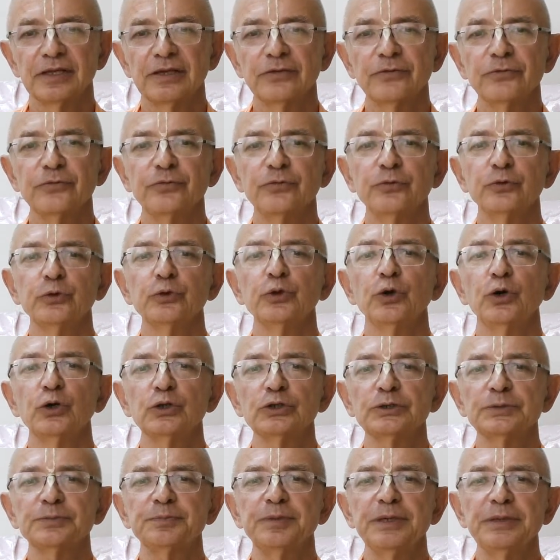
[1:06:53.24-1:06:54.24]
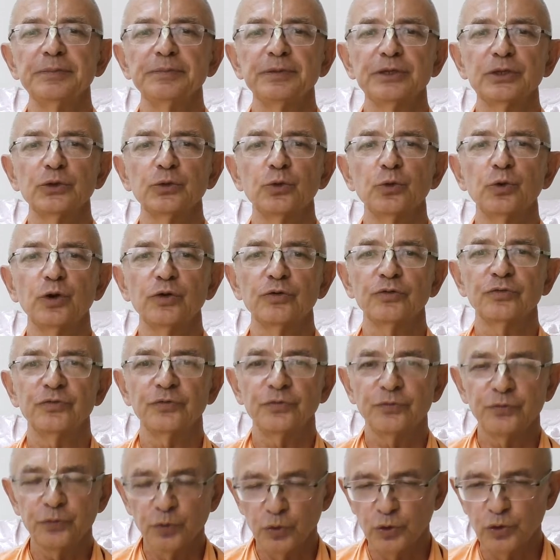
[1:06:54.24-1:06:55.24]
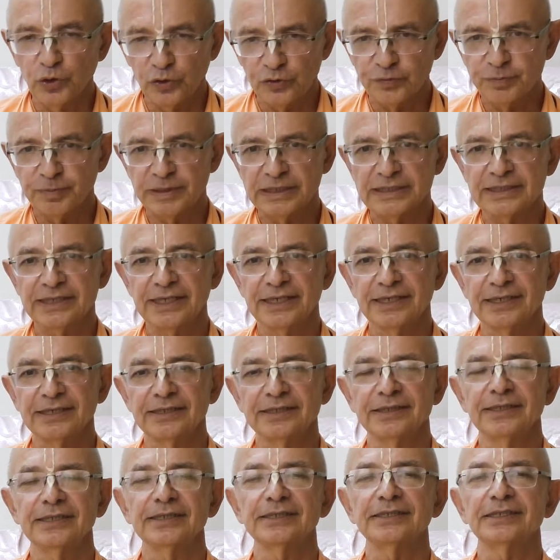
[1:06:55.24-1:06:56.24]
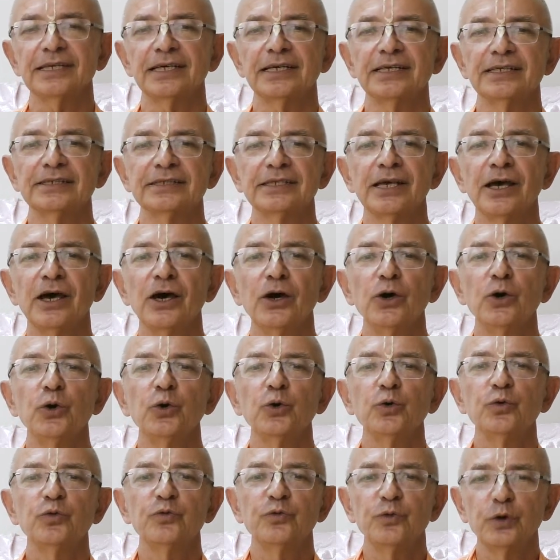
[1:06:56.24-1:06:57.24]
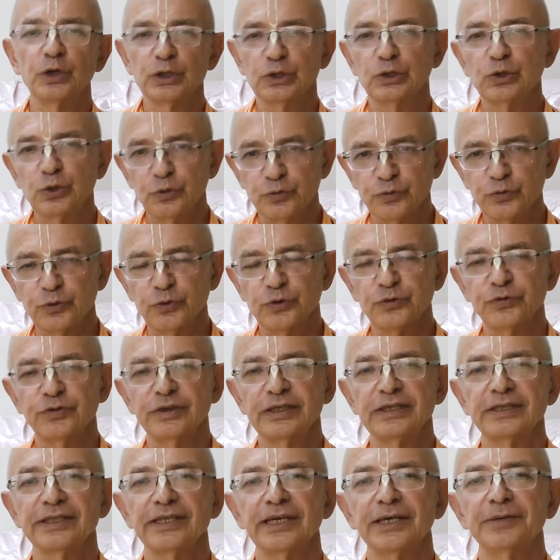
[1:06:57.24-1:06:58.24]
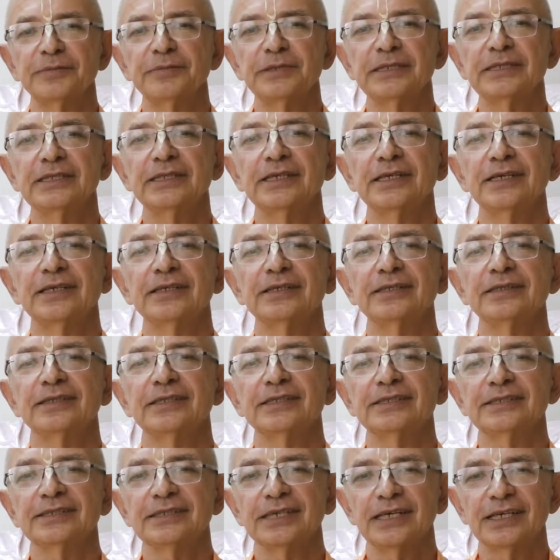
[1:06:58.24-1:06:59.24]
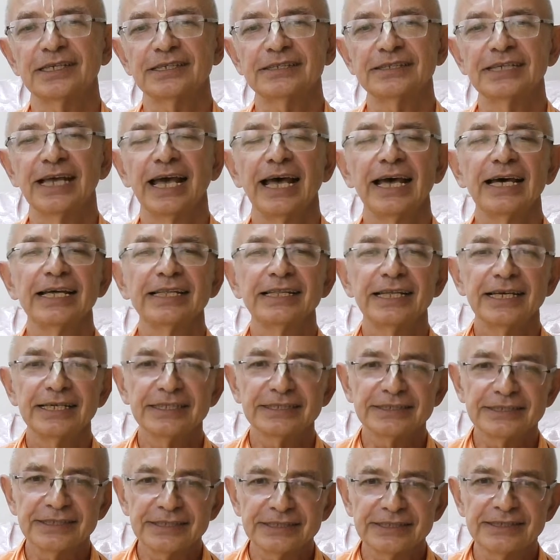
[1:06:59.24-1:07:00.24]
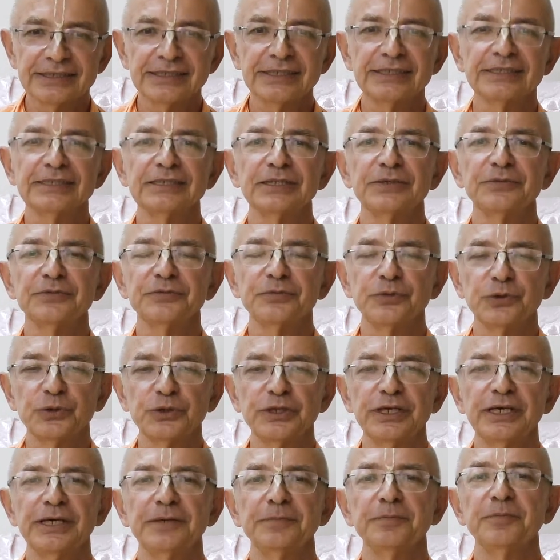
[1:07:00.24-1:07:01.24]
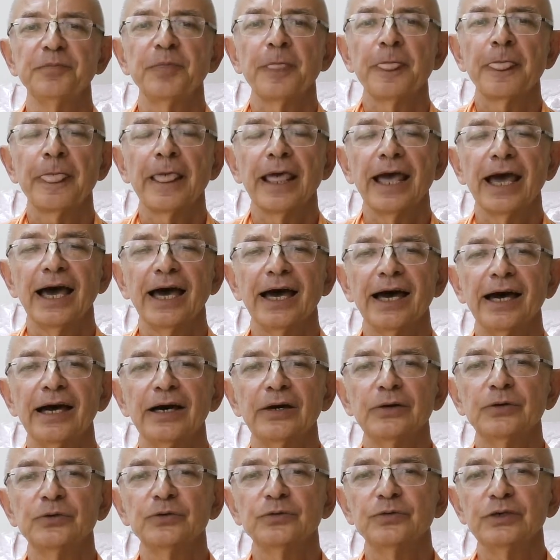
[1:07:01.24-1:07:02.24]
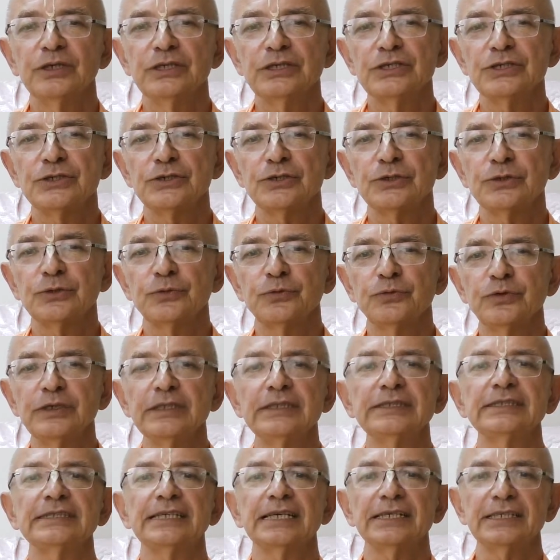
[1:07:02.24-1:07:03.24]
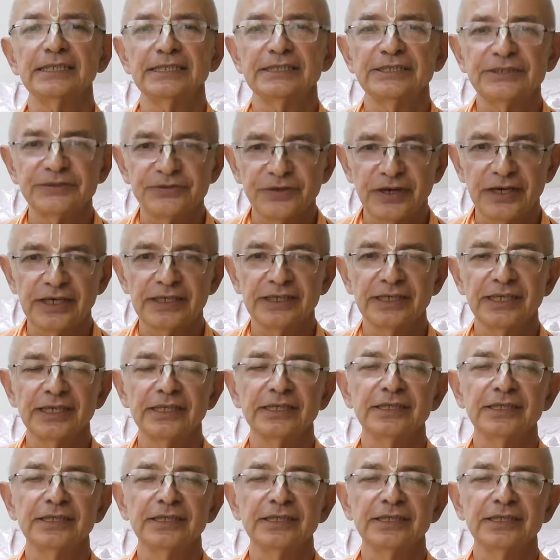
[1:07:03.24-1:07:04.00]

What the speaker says: For those people who are full of material desires, who want to fulfill their material desires, that's the system for them which will satisfy their